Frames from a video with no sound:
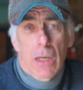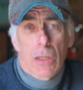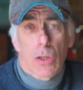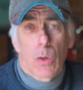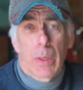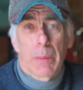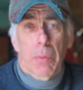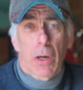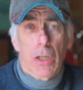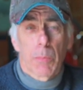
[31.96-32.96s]
So in
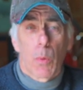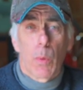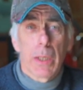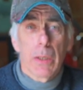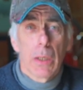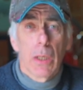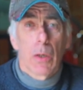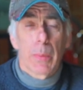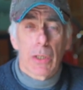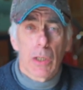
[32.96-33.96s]
part number one
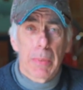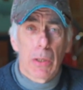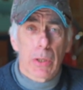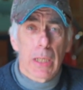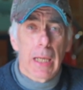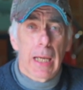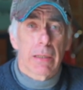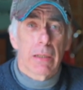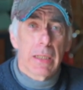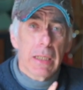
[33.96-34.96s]
we're going to be looking
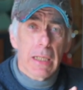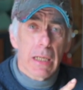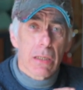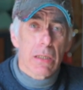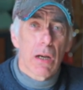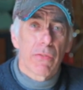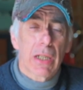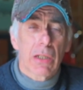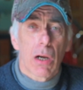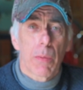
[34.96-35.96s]
at the details of
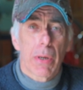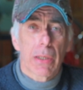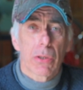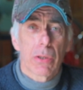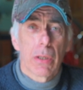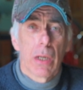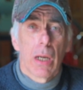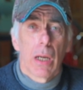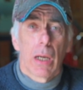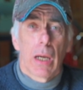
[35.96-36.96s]
that carburetor,
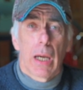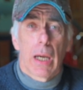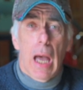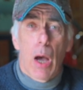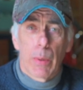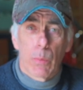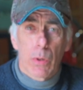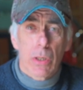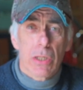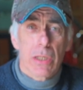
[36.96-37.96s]
how it
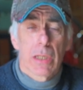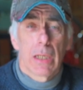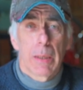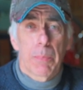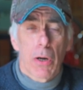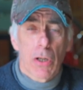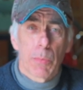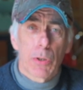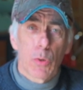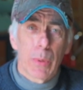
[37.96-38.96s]
works. In part
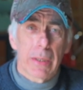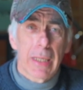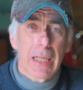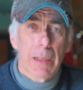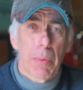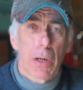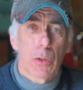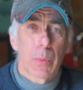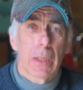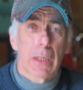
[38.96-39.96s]
number two, we'll take it
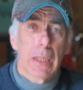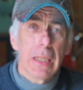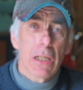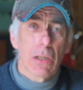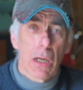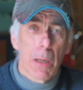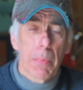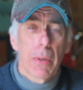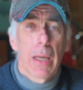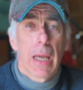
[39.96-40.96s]
apart, we'll clean it all
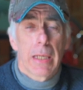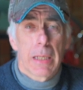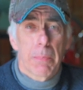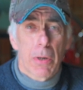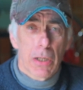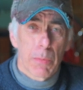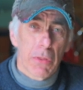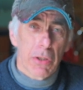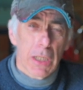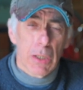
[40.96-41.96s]
up, and in part number
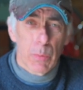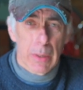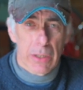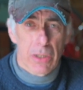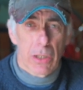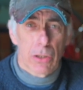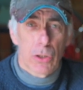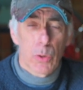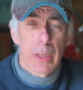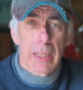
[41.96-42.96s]
three, we'll start
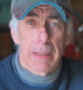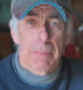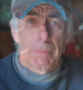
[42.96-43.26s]
tuning it.